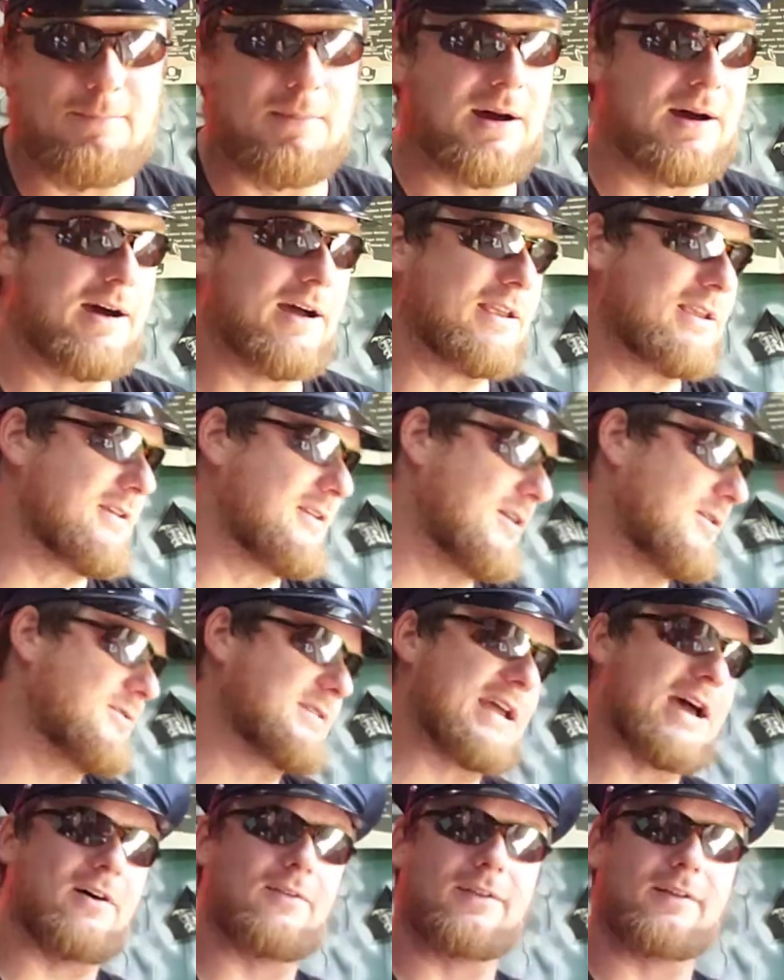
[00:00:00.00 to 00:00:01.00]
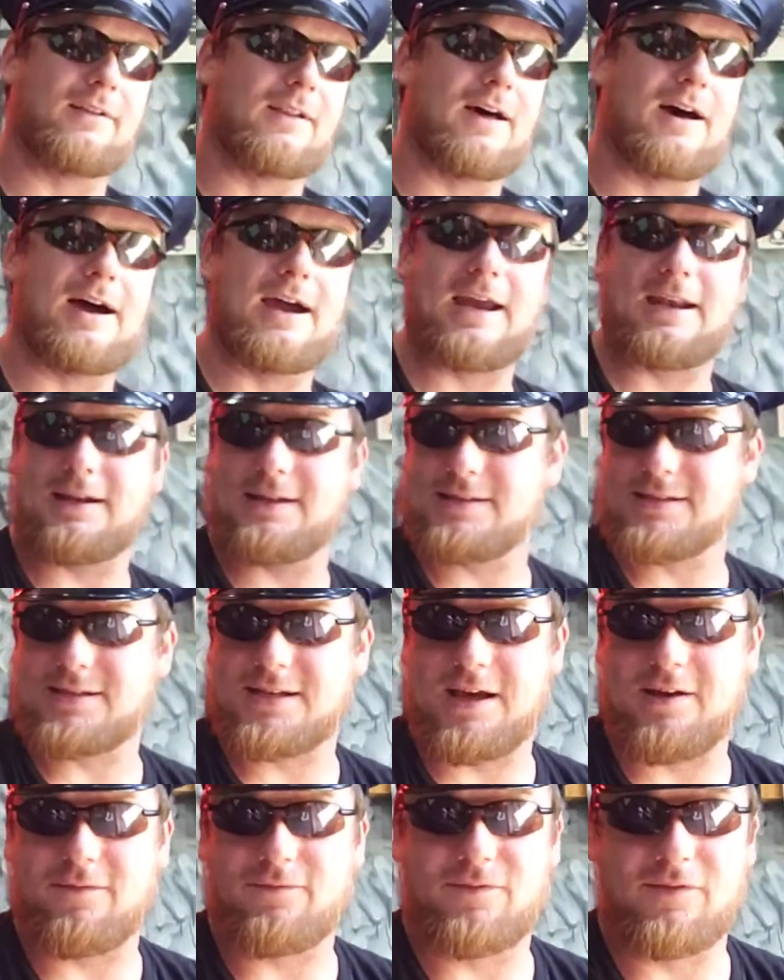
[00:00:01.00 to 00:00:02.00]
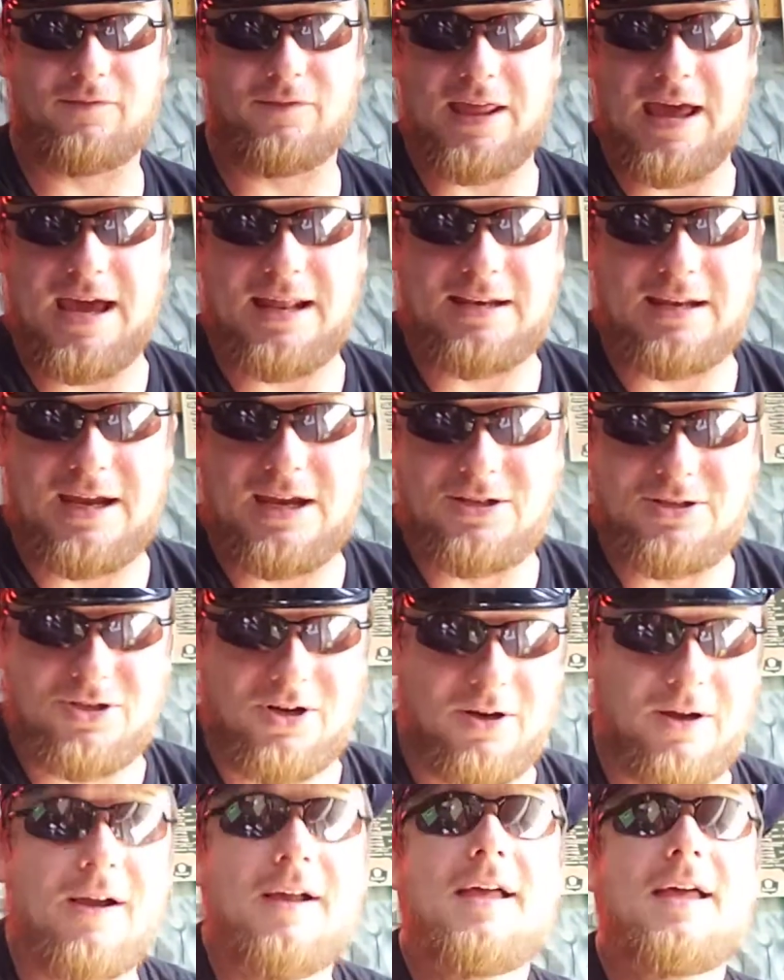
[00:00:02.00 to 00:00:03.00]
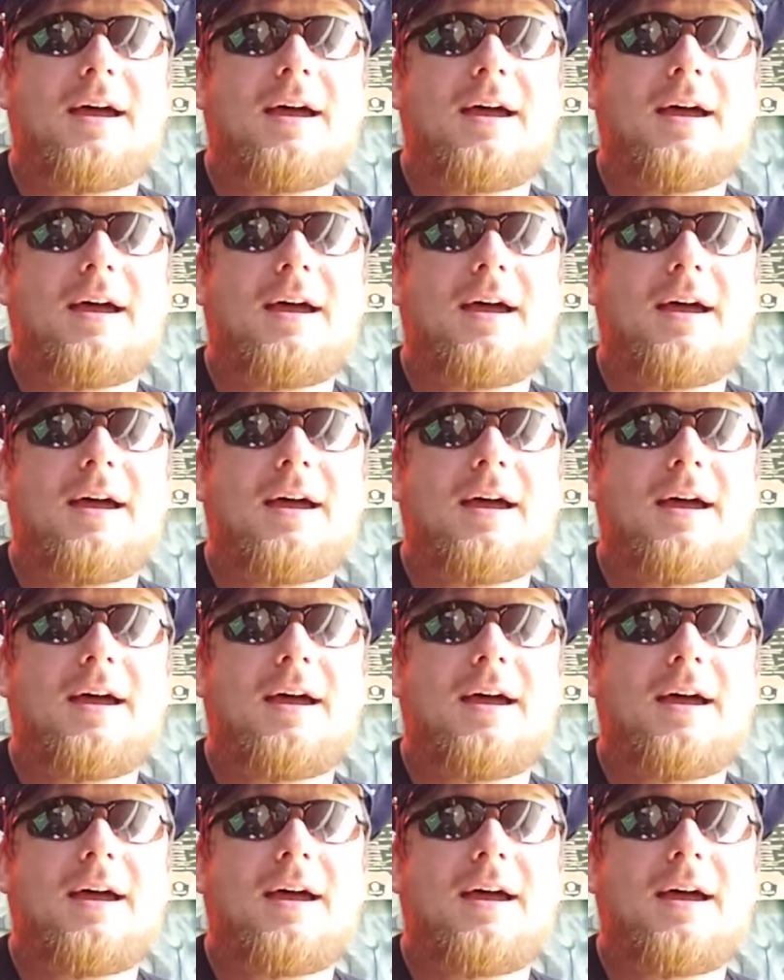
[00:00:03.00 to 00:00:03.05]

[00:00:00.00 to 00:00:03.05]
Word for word: uh, you know, down the line and stuff of that nature.